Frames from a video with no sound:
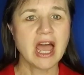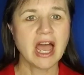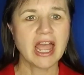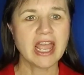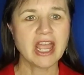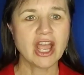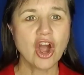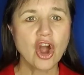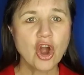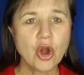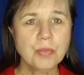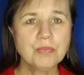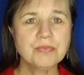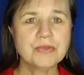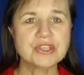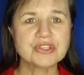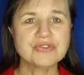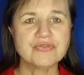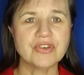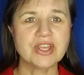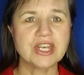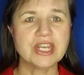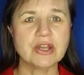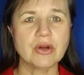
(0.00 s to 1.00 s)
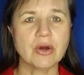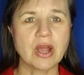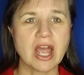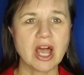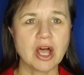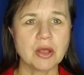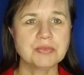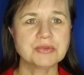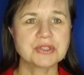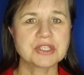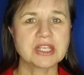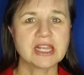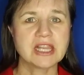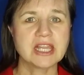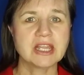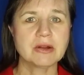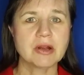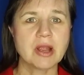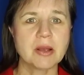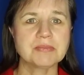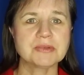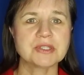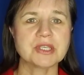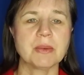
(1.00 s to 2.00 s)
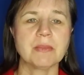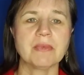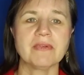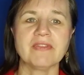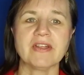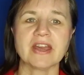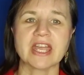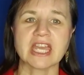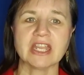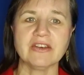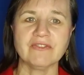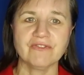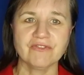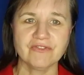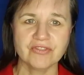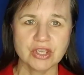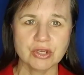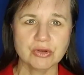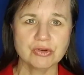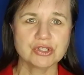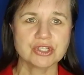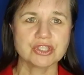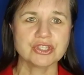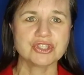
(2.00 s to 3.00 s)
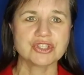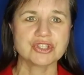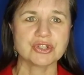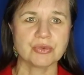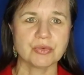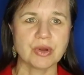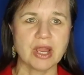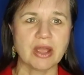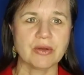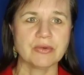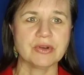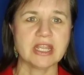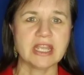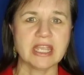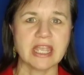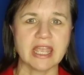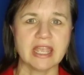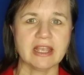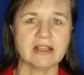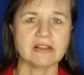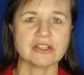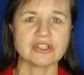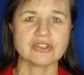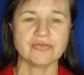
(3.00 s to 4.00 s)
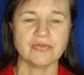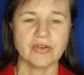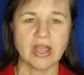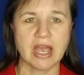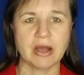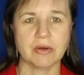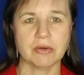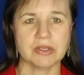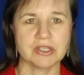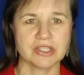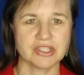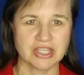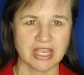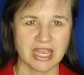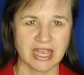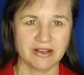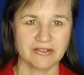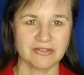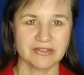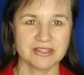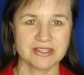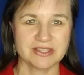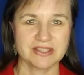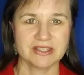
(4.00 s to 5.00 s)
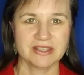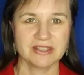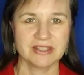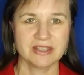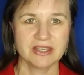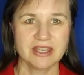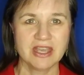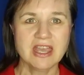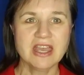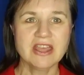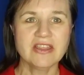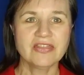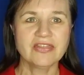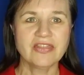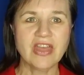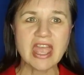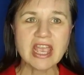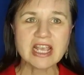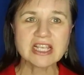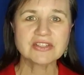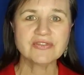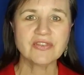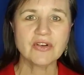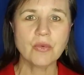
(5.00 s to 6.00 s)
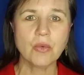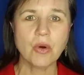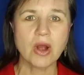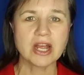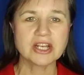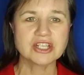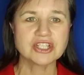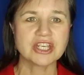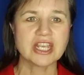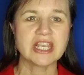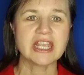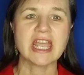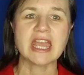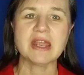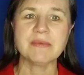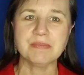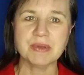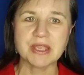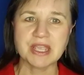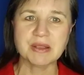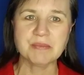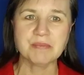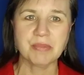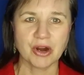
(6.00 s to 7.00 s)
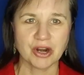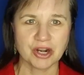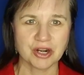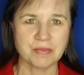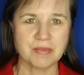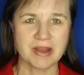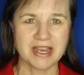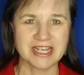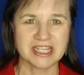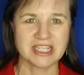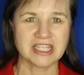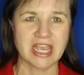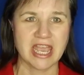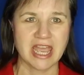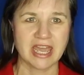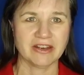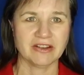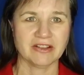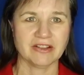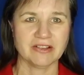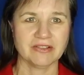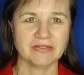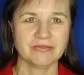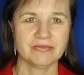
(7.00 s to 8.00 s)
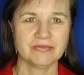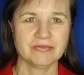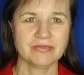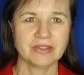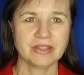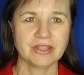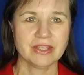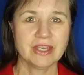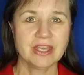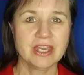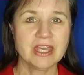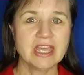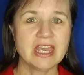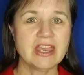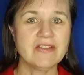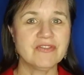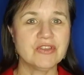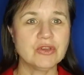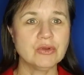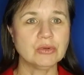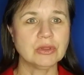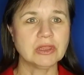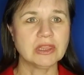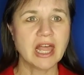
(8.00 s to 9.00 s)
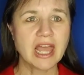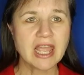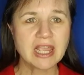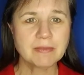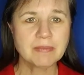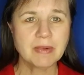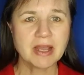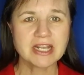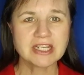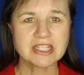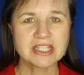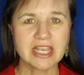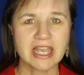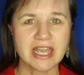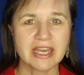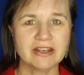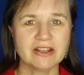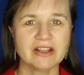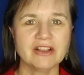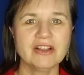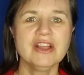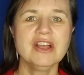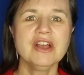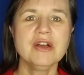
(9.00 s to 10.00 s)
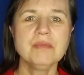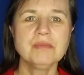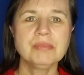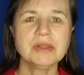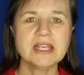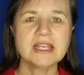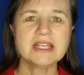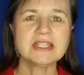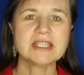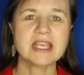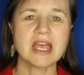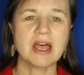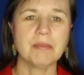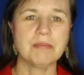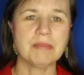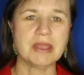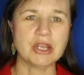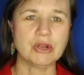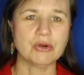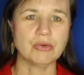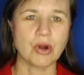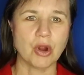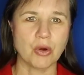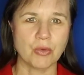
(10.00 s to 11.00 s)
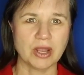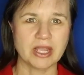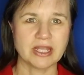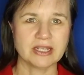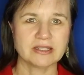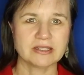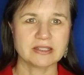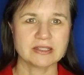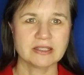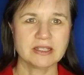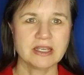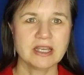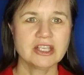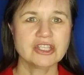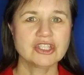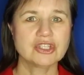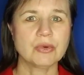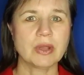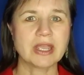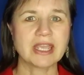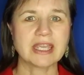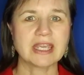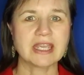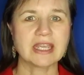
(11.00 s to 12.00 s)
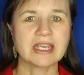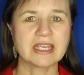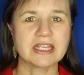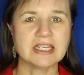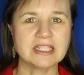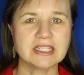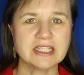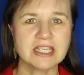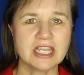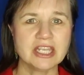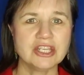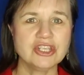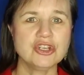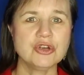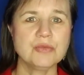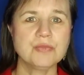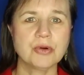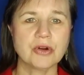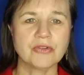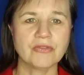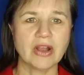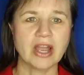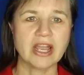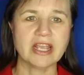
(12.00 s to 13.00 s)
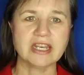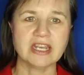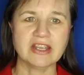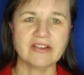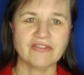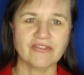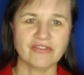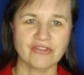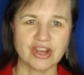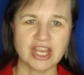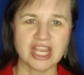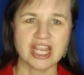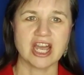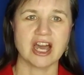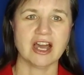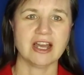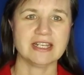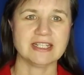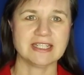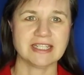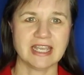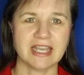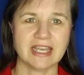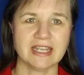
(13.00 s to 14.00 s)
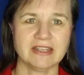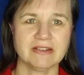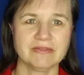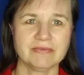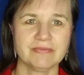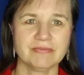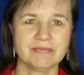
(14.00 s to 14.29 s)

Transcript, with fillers: I hope this video helps clear up some of the confusion surrounding English vowel sounds. Thanks for watching and being part of my channel. If you like my channel, please help me grow it so I can continue providing free content.